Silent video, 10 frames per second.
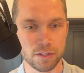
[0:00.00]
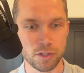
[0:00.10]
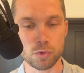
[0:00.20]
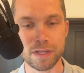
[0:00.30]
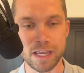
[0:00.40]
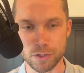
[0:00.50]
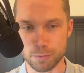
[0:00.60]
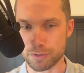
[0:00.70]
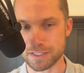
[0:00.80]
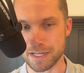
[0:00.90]
you get your
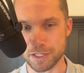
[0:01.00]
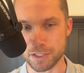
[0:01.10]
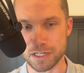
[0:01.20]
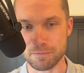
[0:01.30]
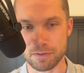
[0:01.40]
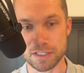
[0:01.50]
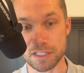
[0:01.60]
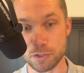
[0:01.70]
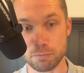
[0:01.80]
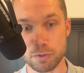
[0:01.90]
percentage of a
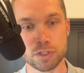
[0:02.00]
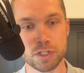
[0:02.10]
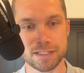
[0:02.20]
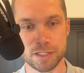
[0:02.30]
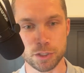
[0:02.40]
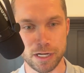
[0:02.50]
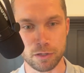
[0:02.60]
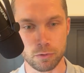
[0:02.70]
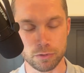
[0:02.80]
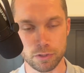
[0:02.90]
distribution as a
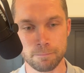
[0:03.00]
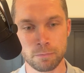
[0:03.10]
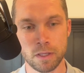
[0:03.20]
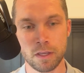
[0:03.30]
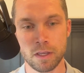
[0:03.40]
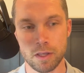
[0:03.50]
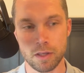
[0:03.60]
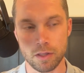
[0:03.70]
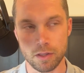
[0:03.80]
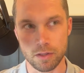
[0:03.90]
shareholder.
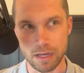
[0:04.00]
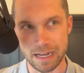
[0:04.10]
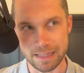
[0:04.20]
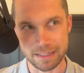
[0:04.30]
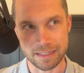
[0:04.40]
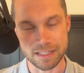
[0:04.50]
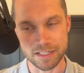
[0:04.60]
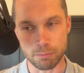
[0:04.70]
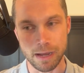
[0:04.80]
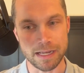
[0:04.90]
I think the
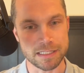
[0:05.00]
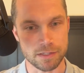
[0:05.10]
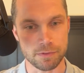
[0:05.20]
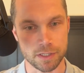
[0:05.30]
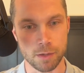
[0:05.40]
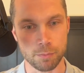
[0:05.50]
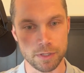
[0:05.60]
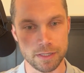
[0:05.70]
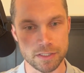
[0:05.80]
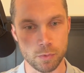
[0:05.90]
demise of a
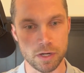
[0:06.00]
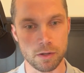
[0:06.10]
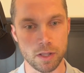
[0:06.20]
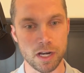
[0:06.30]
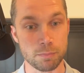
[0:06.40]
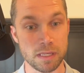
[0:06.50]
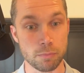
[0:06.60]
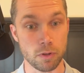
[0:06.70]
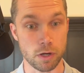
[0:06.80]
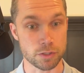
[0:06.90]
company is when a lot of
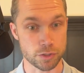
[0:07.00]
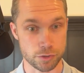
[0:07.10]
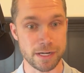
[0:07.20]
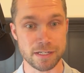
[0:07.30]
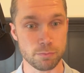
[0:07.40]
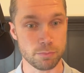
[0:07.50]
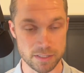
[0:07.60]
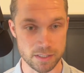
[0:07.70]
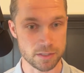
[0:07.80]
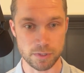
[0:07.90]
people aren't trained in
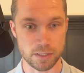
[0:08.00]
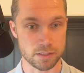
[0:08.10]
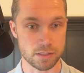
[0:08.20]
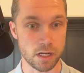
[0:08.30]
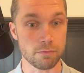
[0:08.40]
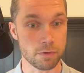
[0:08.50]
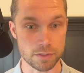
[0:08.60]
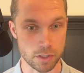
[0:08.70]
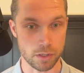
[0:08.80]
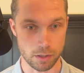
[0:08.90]
business, because none of
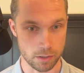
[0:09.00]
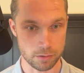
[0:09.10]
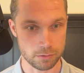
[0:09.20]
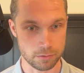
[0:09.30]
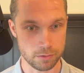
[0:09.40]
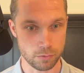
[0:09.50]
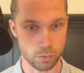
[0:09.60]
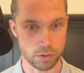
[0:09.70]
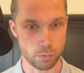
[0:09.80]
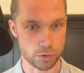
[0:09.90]
us are.
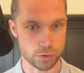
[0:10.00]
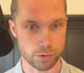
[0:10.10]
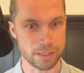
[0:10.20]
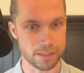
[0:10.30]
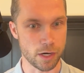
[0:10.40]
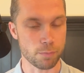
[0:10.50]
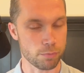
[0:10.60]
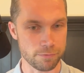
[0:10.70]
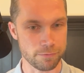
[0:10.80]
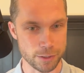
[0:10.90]
We're trained in our
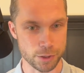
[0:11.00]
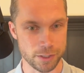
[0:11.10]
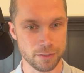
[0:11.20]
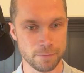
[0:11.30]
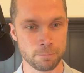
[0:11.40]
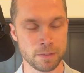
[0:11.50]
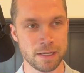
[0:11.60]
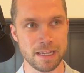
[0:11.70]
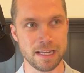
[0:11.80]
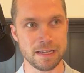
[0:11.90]
profession.
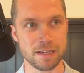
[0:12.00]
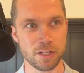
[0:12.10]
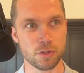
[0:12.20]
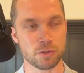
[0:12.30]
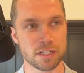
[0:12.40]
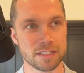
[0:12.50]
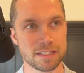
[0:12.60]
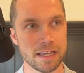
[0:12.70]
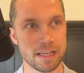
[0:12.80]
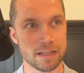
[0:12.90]
And you can
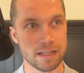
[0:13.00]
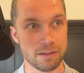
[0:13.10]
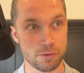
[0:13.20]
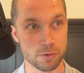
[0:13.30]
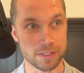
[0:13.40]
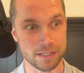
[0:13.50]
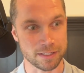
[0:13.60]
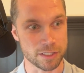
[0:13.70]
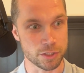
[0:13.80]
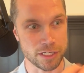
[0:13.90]
get, if you get
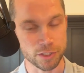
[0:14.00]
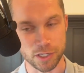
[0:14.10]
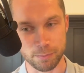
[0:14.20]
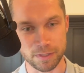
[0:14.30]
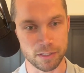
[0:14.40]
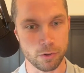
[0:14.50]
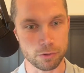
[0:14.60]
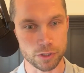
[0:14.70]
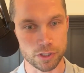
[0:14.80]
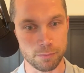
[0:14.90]
congestion up at the
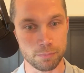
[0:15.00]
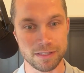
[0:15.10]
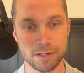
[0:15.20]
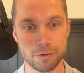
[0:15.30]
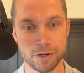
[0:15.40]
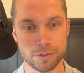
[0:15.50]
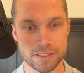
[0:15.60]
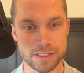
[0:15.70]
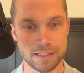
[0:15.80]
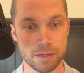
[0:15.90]
ownership, but they don't
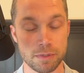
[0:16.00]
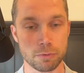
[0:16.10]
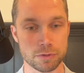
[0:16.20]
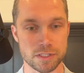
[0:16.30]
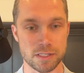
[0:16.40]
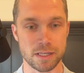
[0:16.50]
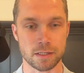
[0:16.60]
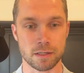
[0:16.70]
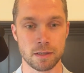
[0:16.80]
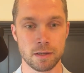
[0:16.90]
understand that, people just
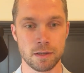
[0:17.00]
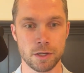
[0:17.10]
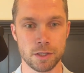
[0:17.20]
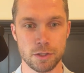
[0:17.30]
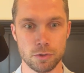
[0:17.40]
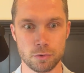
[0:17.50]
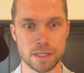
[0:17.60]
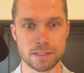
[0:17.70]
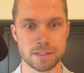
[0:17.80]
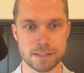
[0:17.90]
think you
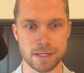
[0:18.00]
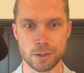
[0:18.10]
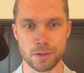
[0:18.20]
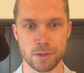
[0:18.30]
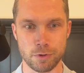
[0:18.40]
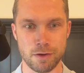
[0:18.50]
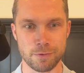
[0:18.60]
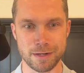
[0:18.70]
get to take all the profit